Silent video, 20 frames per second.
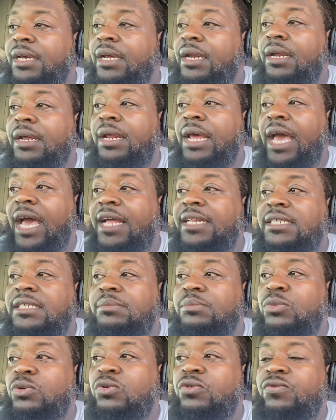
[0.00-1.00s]
and it hasn't
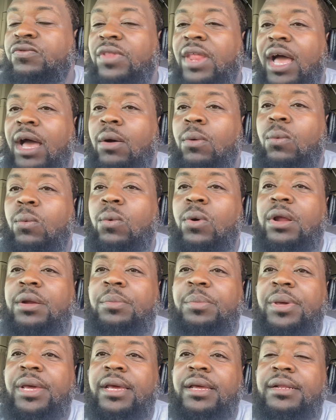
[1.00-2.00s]
moved not
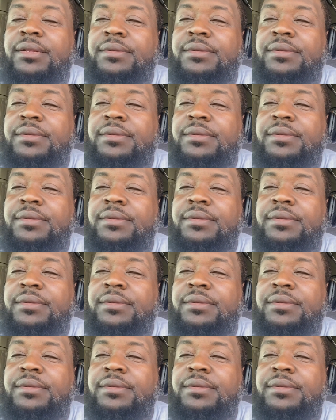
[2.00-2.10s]
one bit.